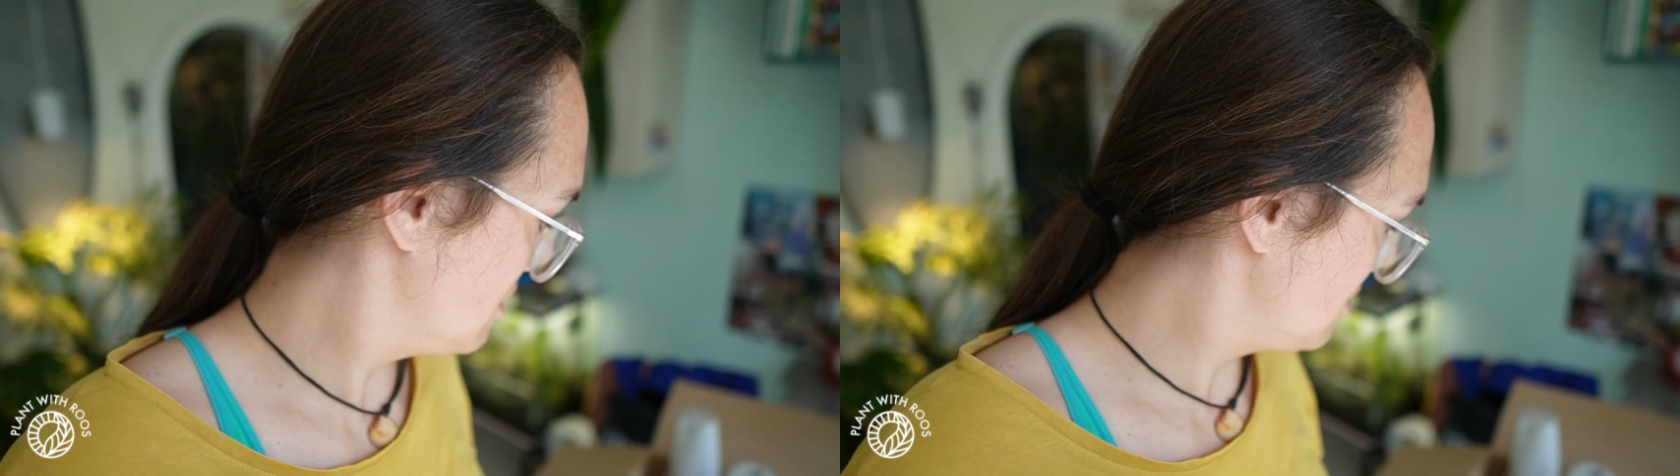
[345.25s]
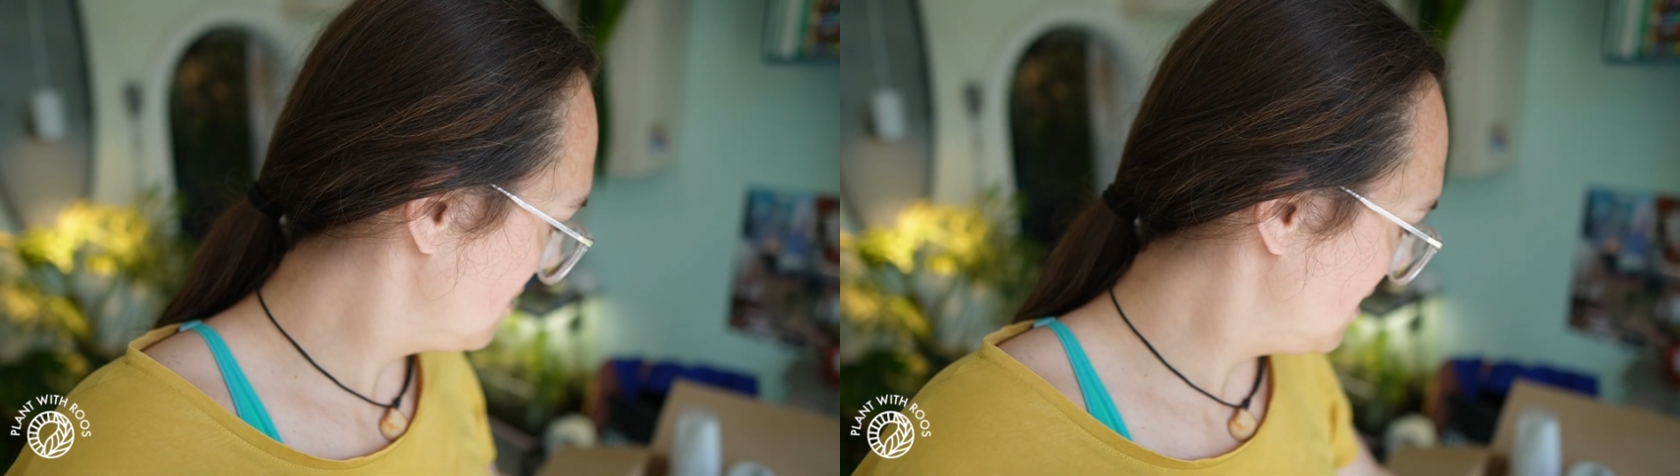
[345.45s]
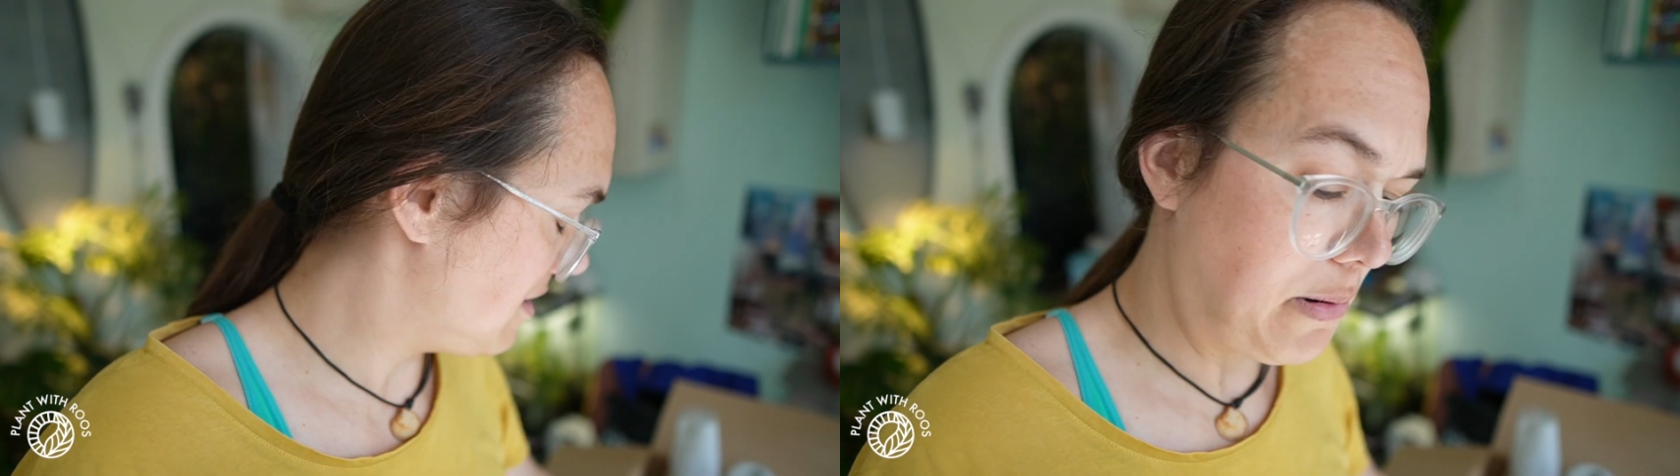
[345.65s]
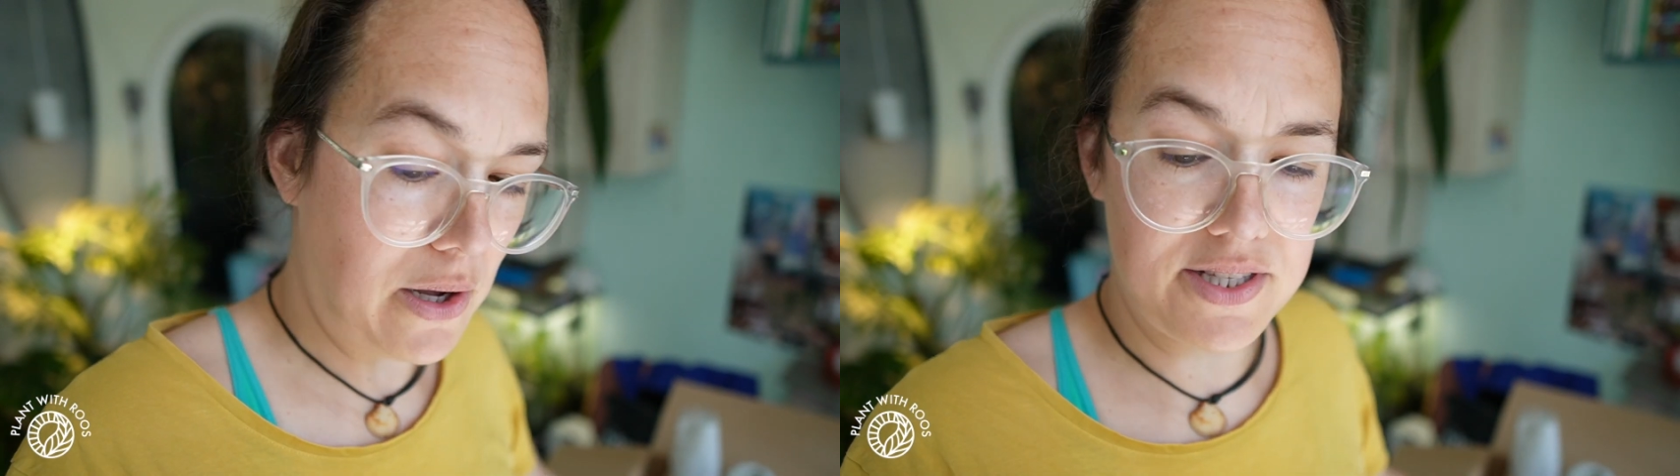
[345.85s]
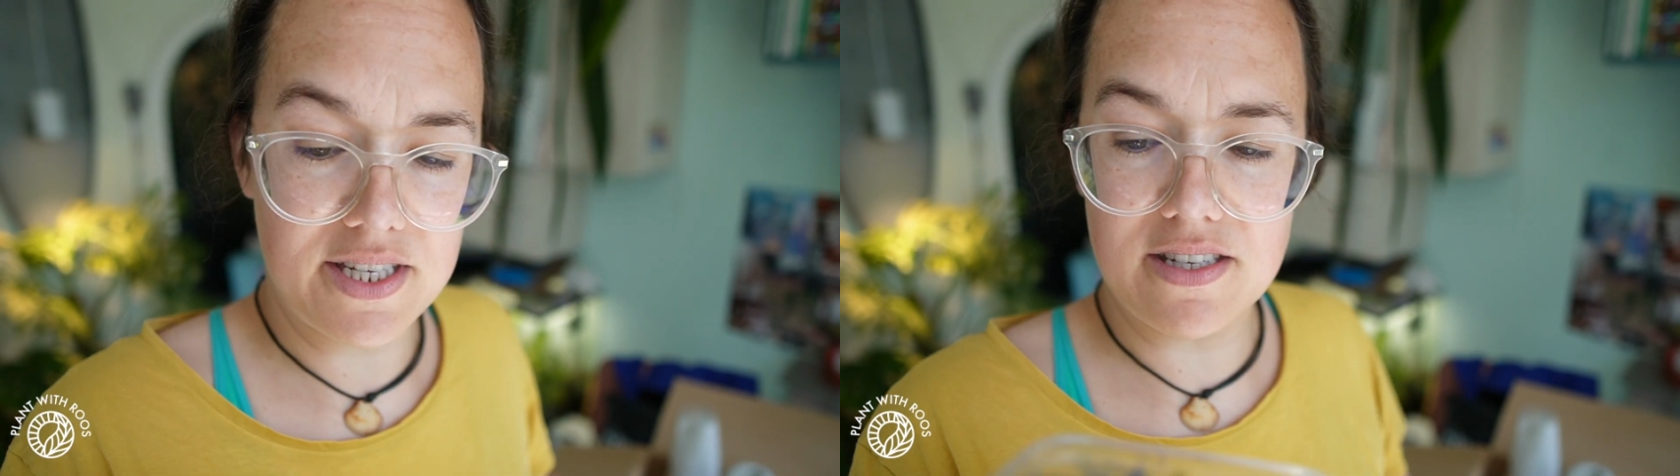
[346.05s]
so that the
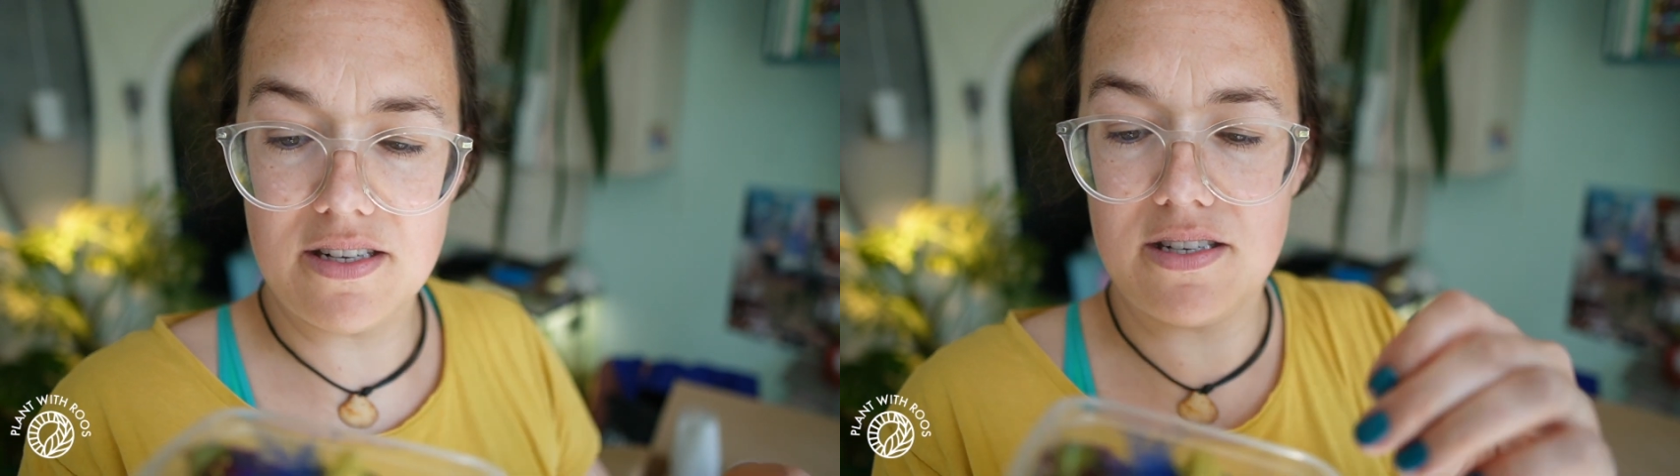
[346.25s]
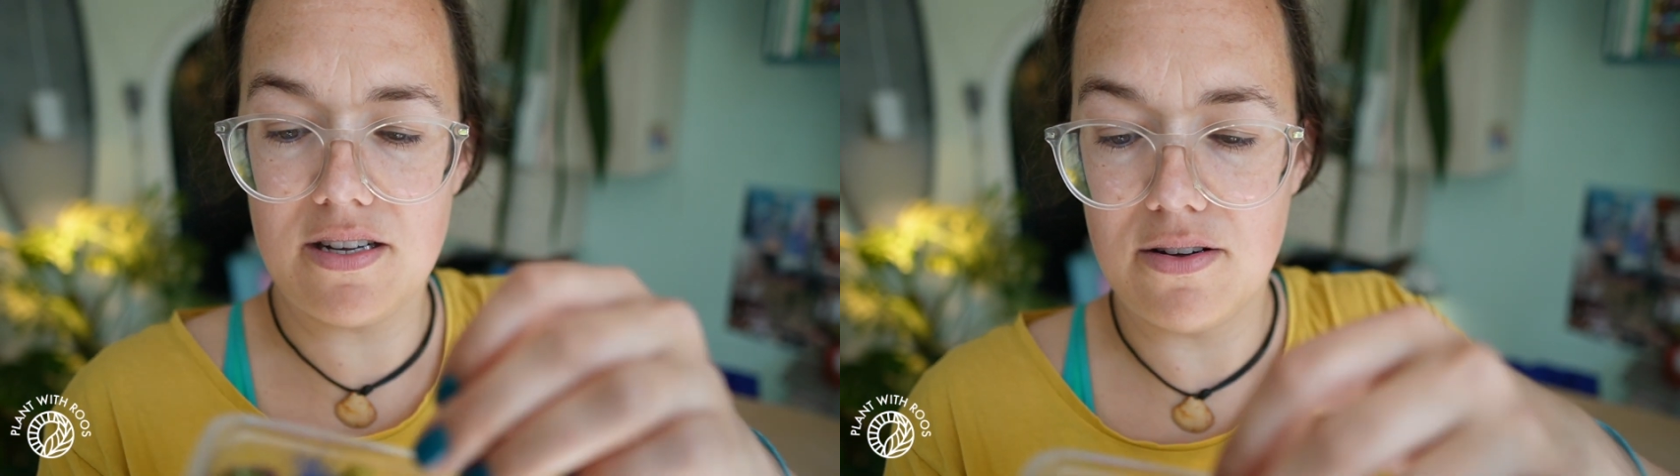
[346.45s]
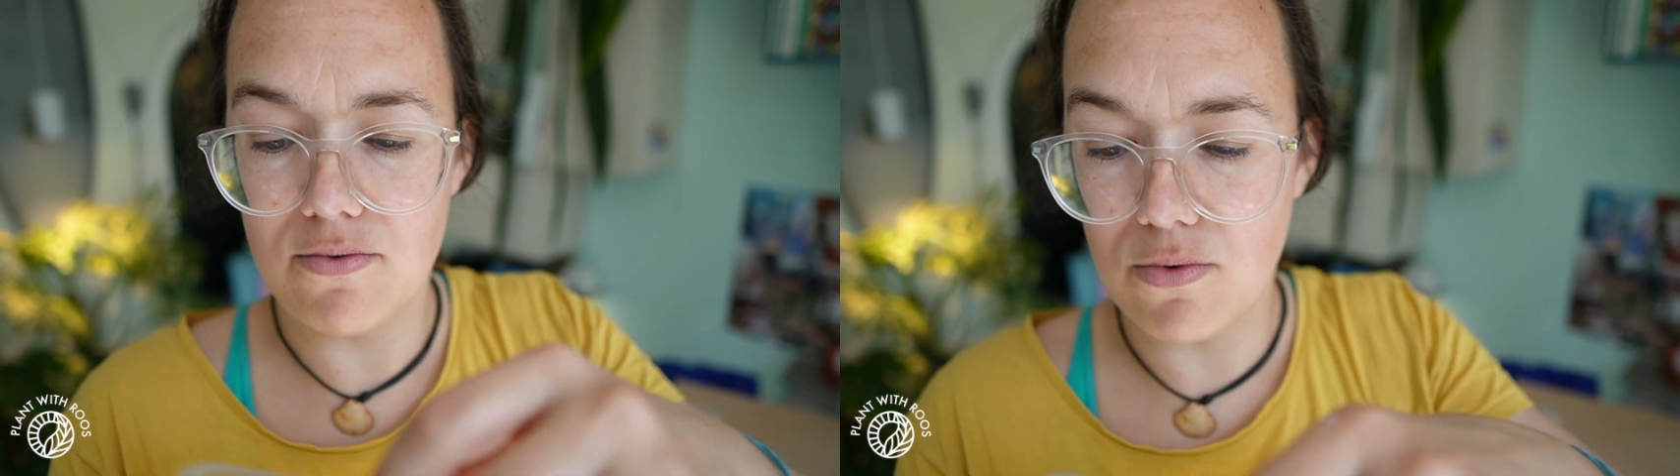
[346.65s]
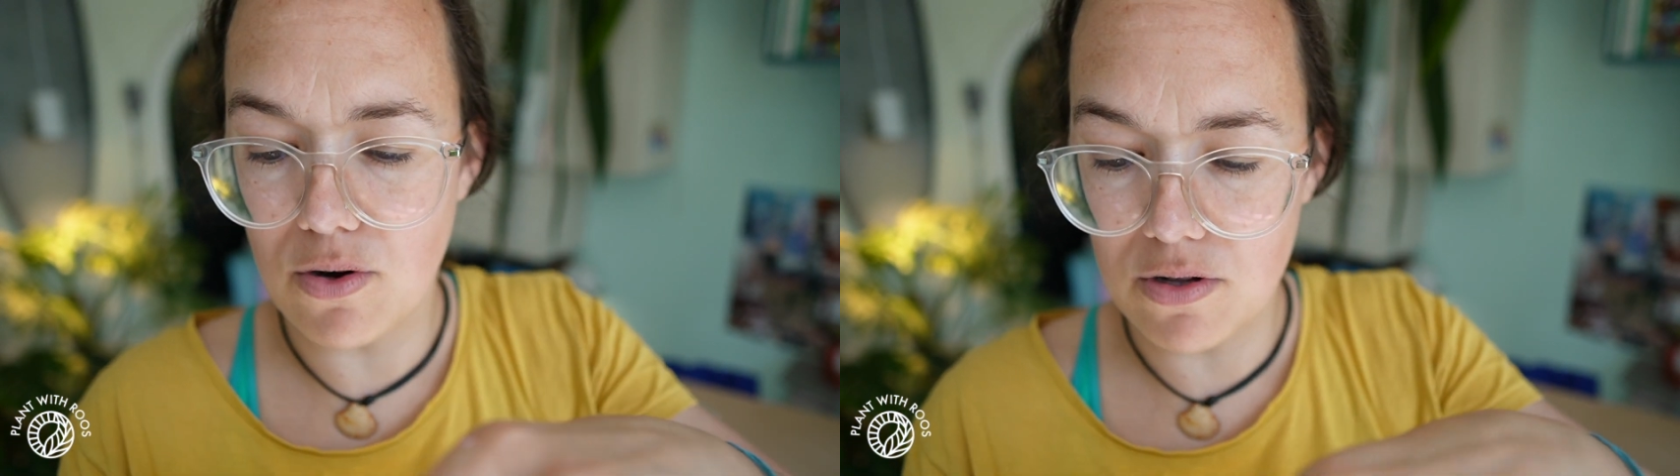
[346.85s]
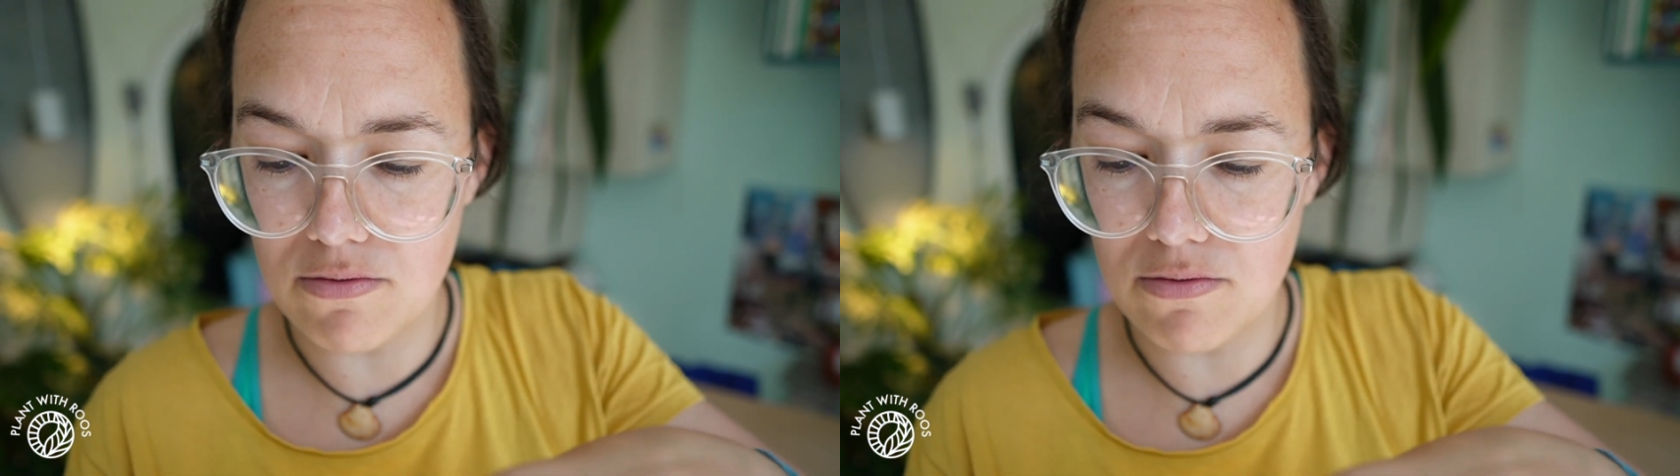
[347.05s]
pot doesn't roll